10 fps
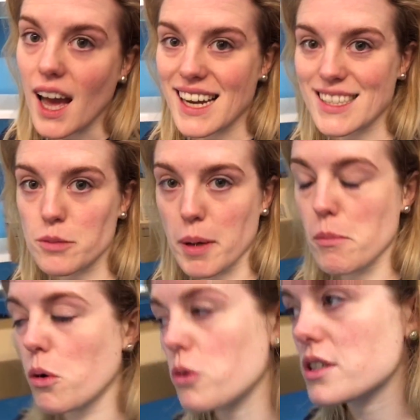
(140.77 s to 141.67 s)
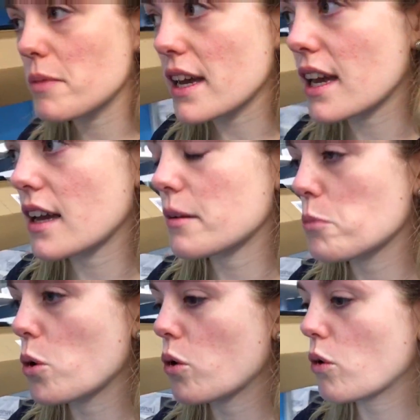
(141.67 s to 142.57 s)
a little bit more, to make it
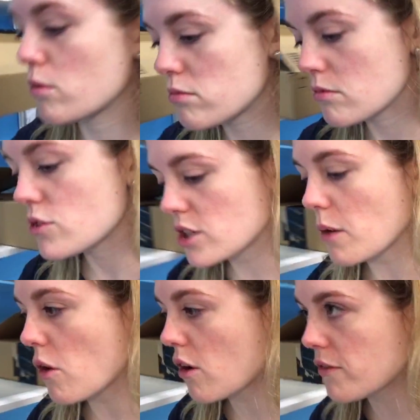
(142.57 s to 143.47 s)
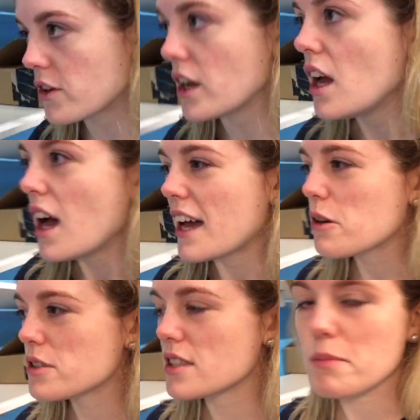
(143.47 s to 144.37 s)
more show off, and
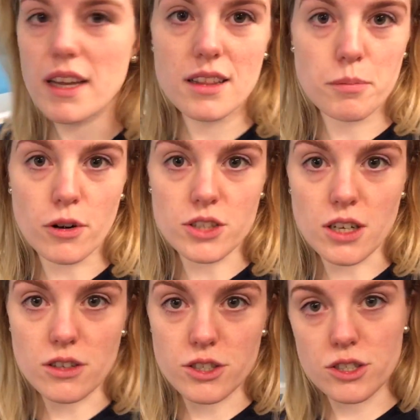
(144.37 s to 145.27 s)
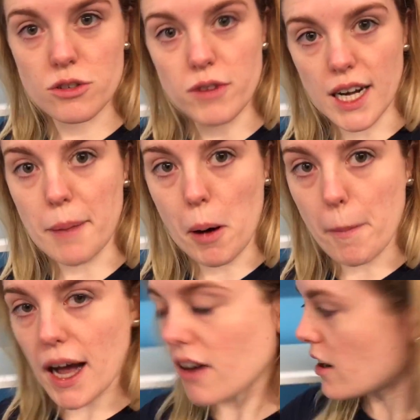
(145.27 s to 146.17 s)
also to make the products really
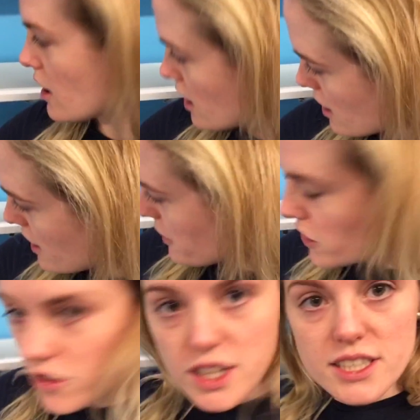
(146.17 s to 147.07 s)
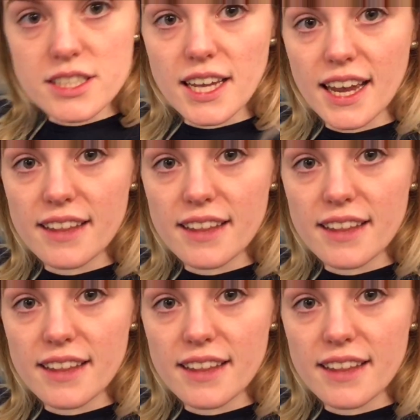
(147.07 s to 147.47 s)
pop out. We've got this